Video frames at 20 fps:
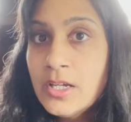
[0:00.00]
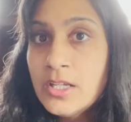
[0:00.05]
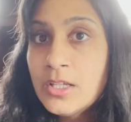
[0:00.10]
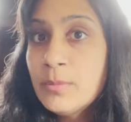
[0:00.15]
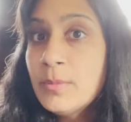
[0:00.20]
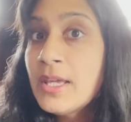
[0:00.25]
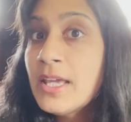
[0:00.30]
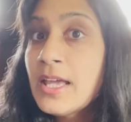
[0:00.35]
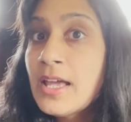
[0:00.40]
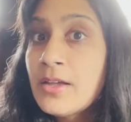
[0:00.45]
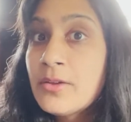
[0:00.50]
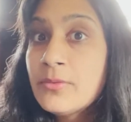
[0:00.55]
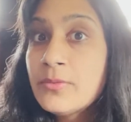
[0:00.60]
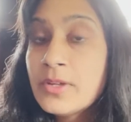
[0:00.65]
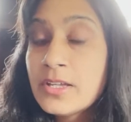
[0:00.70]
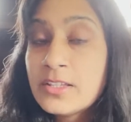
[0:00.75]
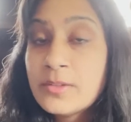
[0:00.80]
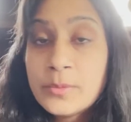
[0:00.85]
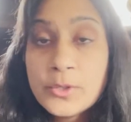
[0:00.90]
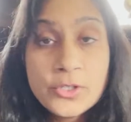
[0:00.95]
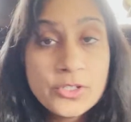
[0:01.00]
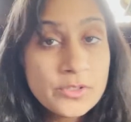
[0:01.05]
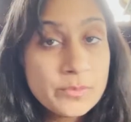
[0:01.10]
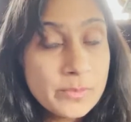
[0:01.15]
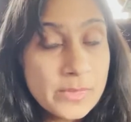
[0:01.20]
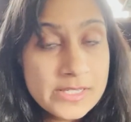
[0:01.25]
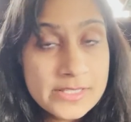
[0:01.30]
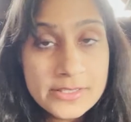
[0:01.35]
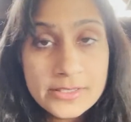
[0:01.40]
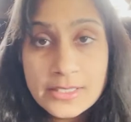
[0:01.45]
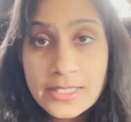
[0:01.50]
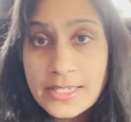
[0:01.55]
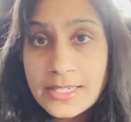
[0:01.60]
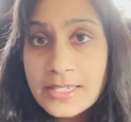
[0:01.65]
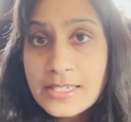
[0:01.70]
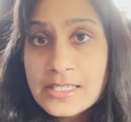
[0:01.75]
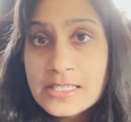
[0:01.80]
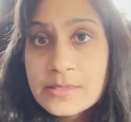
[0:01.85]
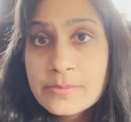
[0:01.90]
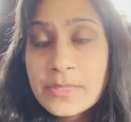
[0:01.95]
You may have experienced muscle aches,